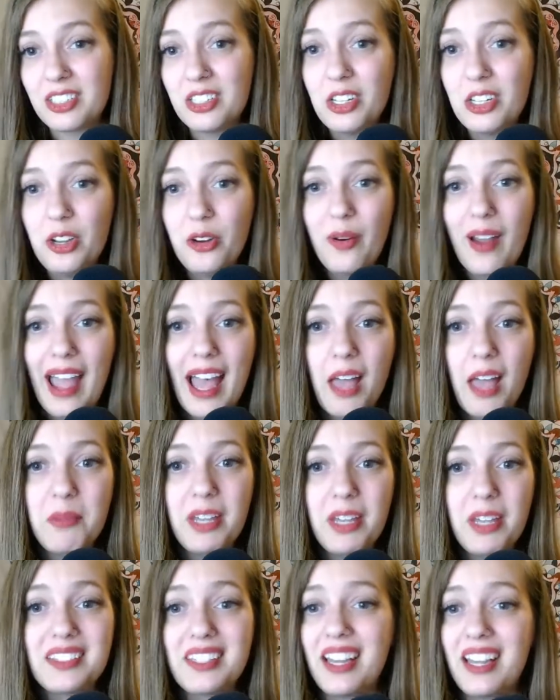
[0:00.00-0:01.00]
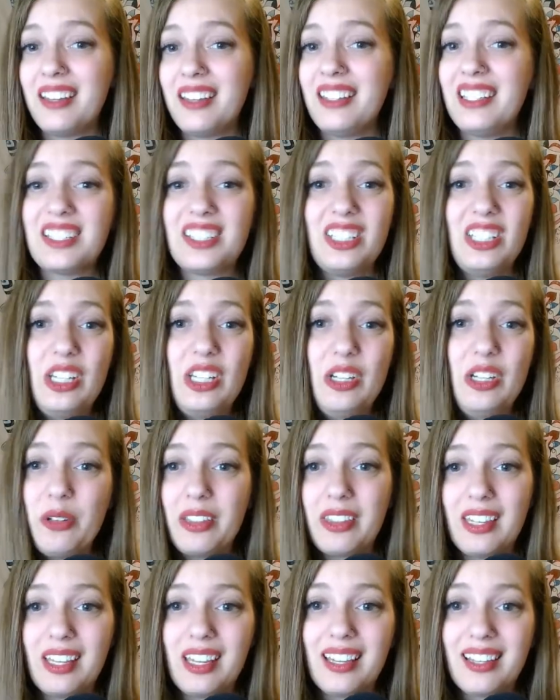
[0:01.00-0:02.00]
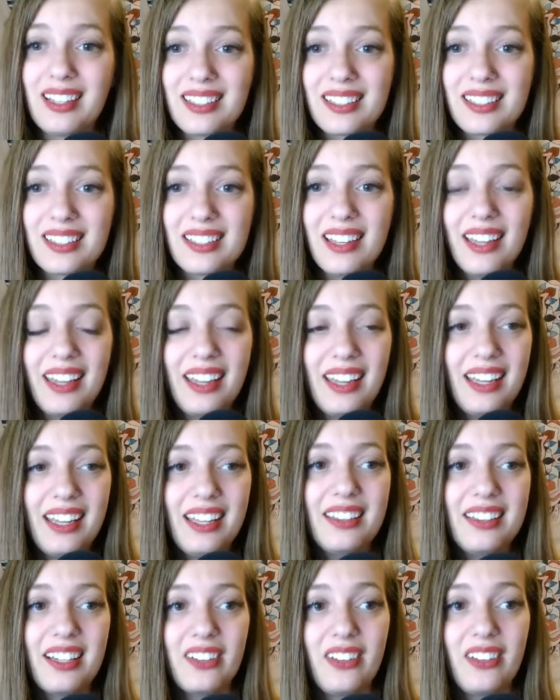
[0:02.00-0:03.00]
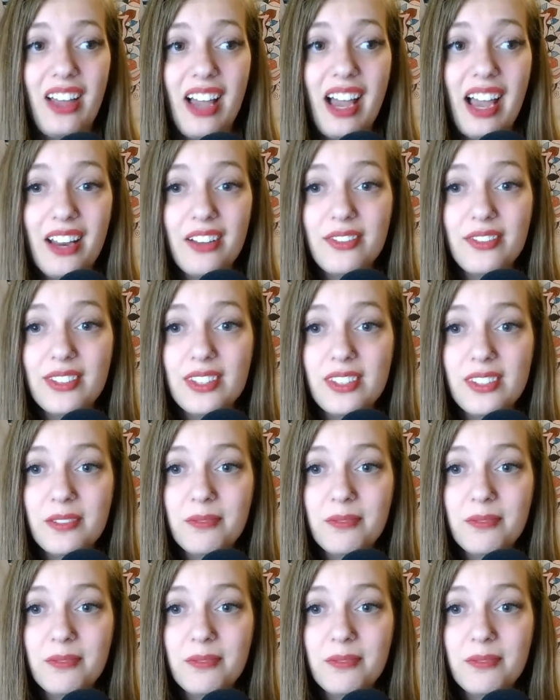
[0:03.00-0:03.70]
new habits and these new things in their lives.